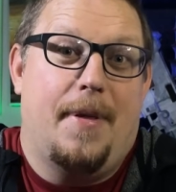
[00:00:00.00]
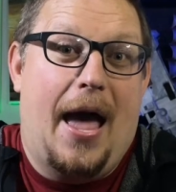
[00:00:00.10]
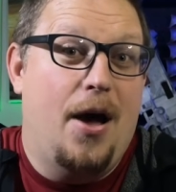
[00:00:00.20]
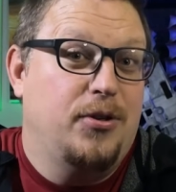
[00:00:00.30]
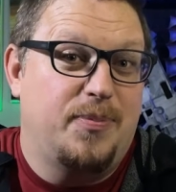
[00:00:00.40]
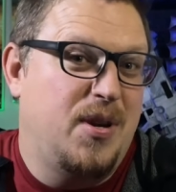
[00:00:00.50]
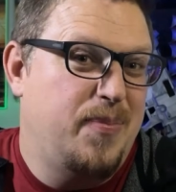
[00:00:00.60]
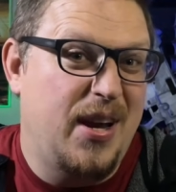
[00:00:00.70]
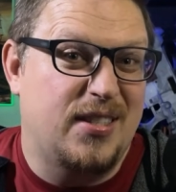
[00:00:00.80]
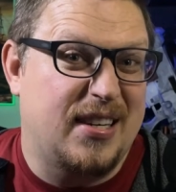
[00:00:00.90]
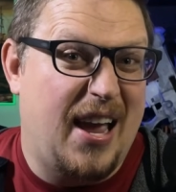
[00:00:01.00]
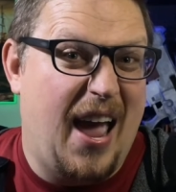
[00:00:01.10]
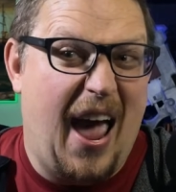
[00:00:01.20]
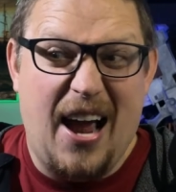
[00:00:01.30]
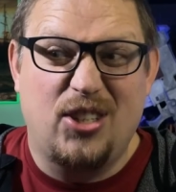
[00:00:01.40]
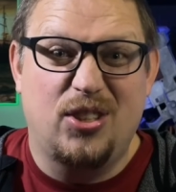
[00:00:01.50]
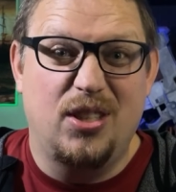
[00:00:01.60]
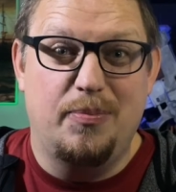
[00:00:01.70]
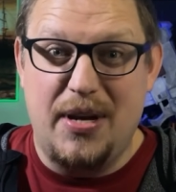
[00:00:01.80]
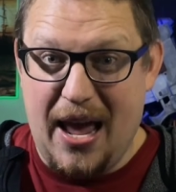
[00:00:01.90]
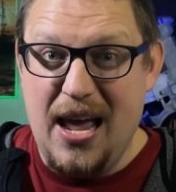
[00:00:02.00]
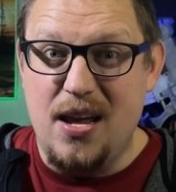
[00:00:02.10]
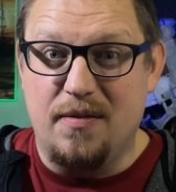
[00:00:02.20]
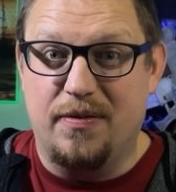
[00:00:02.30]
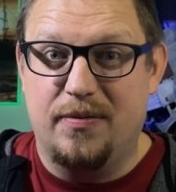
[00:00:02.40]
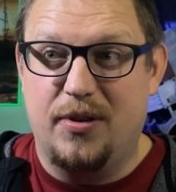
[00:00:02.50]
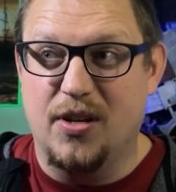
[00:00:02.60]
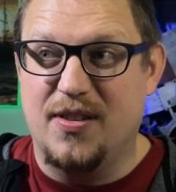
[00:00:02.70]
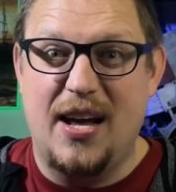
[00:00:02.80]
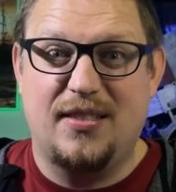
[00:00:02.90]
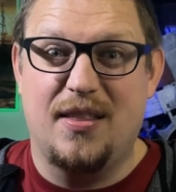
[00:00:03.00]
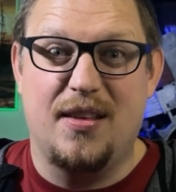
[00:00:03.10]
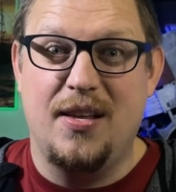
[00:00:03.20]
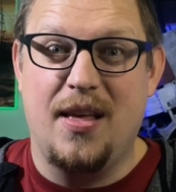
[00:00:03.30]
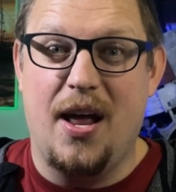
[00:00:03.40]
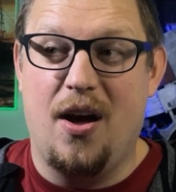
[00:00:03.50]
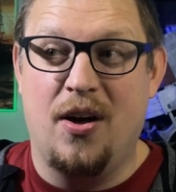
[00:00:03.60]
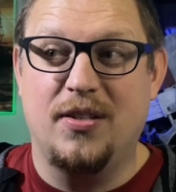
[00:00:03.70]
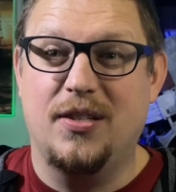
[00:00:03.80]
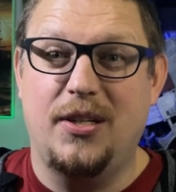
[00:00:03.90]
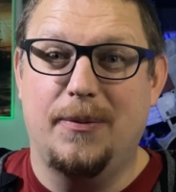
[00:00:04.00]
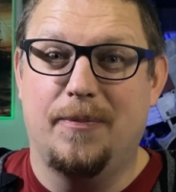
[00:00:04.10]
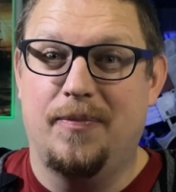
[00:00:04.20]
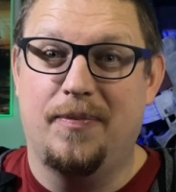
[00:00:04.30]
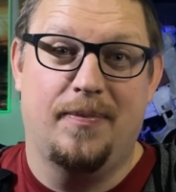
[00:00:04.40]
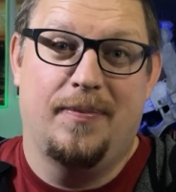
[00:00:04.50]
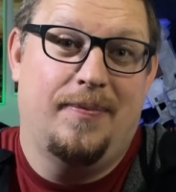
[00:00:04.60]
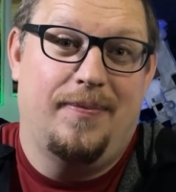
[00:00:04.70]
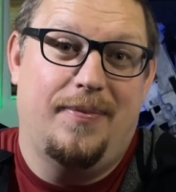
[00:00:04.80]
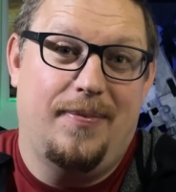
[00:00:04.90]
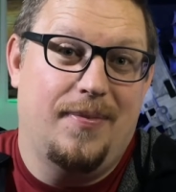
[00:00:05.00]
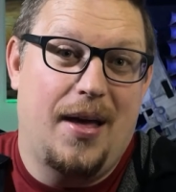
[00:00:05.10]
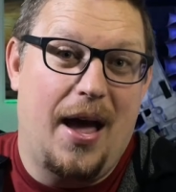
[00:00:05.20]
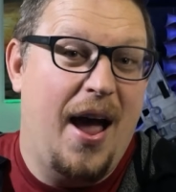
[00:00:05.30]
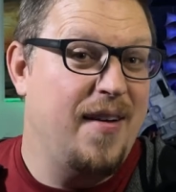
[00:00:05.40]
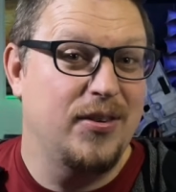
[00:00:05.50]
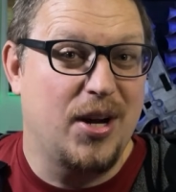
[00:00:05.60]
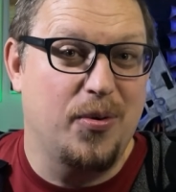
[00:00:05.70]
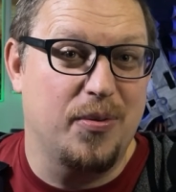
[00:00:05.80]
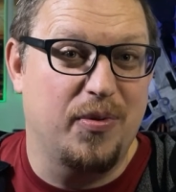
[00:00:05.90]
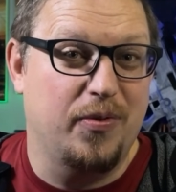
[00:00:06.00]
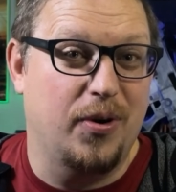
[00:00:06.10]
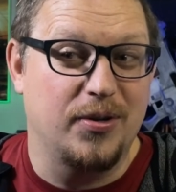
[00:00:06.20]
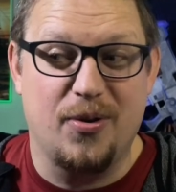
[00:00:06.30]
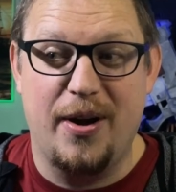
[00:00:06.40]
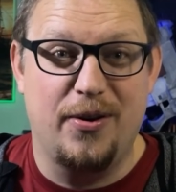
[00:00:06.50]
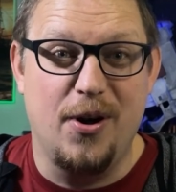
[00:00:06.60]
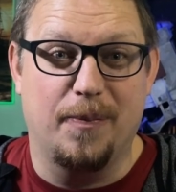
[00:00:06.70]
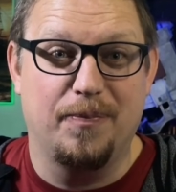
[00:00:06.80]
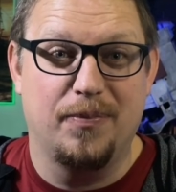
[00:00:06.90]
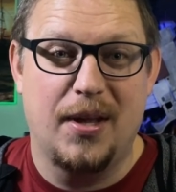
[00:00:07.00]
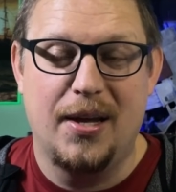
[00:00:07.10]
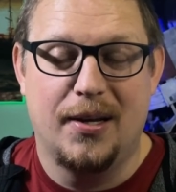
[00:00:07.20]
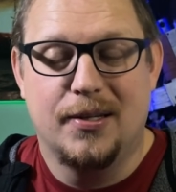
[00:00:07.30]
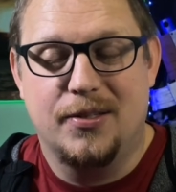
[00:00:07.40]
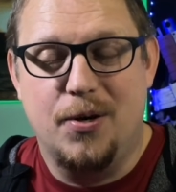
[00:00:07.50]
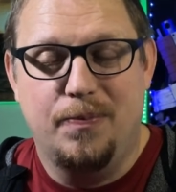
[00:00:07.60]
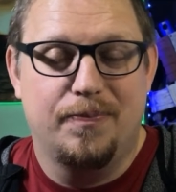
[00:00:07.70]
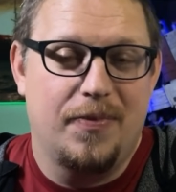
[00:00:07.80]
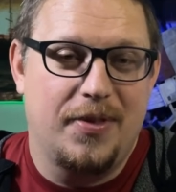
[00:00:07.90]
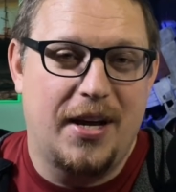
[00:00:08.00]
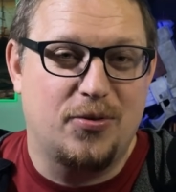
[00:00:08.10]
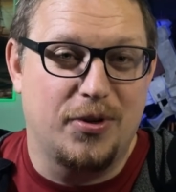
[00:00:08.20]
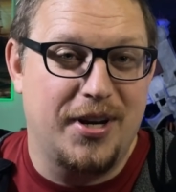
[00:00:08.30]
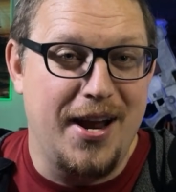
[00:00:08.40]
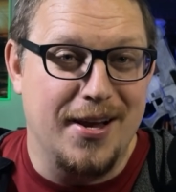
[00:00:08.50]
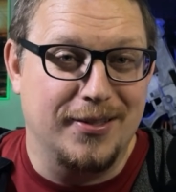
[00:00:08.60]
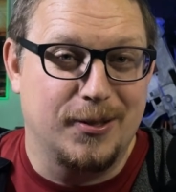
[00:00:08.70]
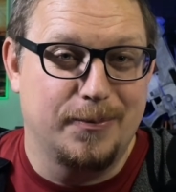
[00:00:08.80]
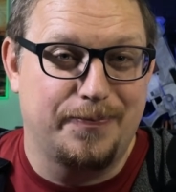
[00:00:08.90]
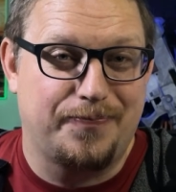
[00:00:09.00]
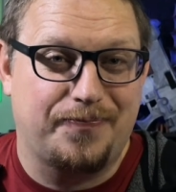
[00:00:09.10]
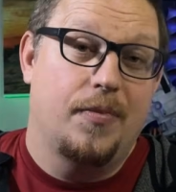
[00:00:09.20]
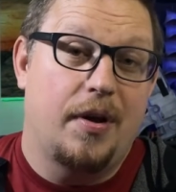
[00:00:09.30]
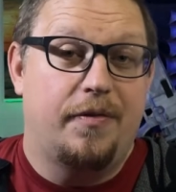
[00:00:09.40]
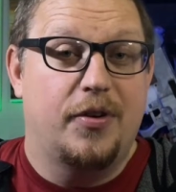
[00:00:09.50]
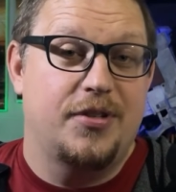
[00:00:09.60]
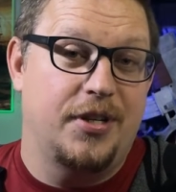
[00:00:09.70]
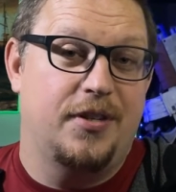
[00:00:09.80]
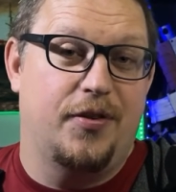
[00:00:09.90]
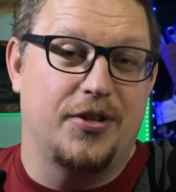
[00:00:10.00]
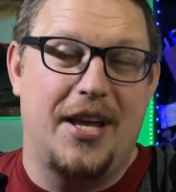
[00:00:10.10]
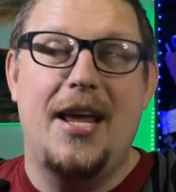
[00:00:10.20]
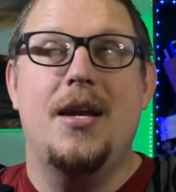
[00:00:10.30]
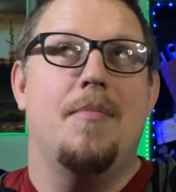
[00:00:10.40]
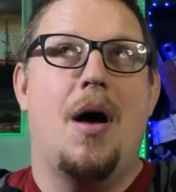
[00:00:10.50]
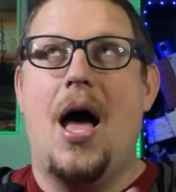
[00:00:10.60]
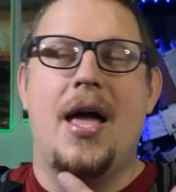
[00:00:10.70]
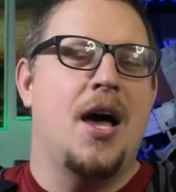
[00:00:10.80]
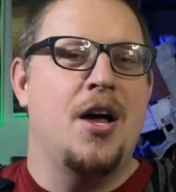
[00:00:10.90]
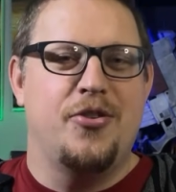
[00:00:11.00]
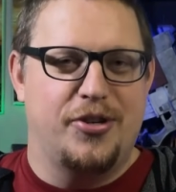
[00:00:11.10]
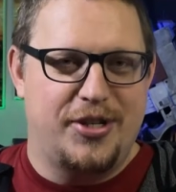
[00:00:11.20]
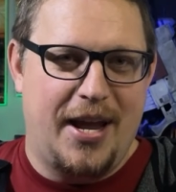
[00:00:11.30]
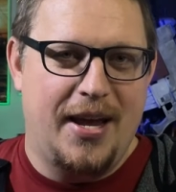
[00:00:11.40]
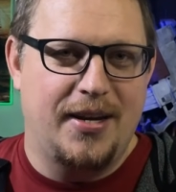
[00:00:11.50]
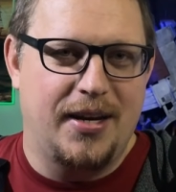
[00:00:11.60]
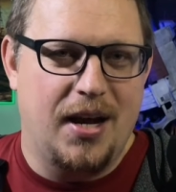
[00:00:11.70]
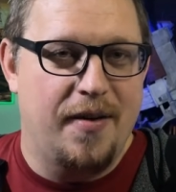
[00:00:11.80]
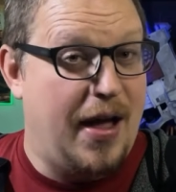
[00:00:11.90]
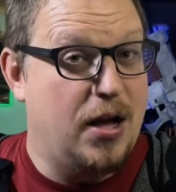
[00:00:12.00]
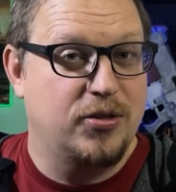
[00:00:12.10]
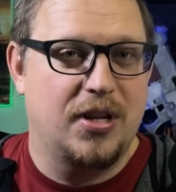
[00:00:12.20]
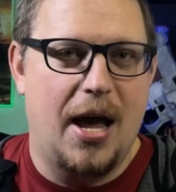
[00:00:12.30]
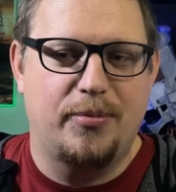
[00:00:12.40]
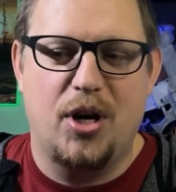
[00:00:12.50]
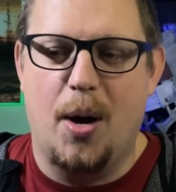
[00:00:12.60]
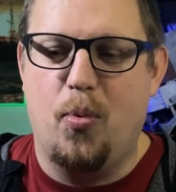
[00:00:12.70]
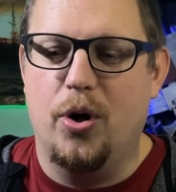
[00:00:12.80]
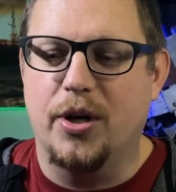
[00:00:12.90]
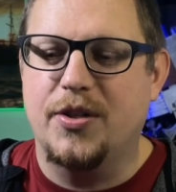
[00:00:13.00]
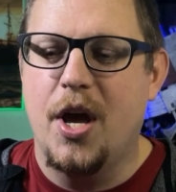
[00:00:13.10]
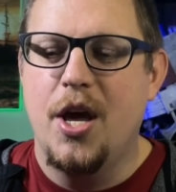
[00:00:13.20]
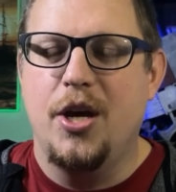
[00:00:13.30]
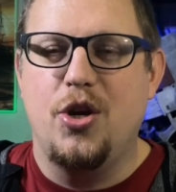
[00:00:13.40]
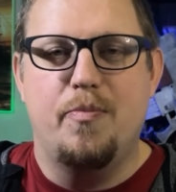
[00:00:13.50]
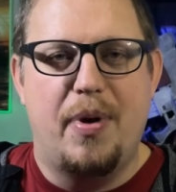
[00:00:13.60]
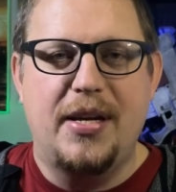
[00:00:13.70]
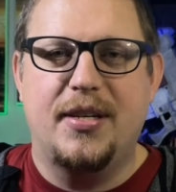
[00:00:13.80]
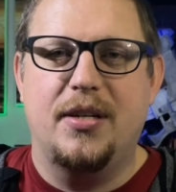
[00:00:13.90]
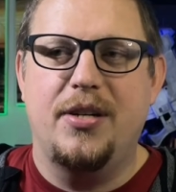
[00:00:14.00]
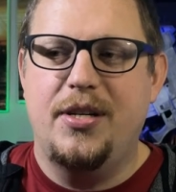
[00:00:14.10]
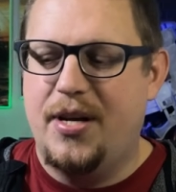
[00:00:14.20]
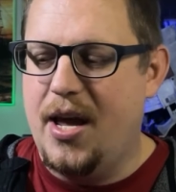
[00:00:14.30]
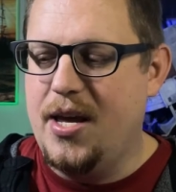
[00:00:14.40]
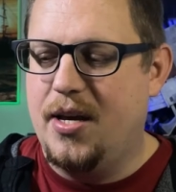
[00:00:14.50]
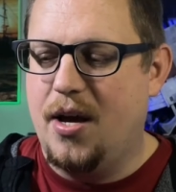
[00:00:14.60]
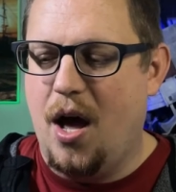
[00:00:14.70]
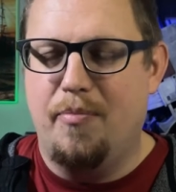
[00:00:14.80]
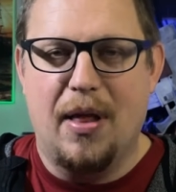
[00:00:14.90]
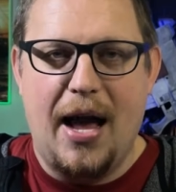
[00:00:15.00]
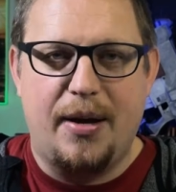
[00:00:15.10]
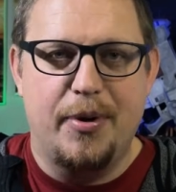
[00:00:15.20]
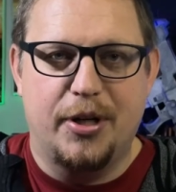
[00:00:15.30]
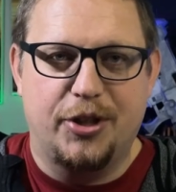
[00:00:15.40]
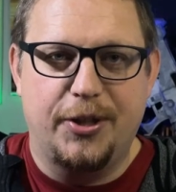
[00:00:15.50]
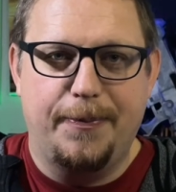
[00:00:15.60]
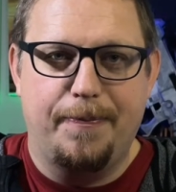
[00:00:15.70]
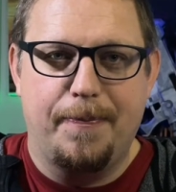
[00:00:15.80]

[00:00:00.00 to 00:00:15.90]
how do speed paints actually behave? Because that's the thing that honestly, I haven't dealt with them before, so I don't know. So that's what today is. First things first, in my understanding of how Slapchop works, you basically take a black miniature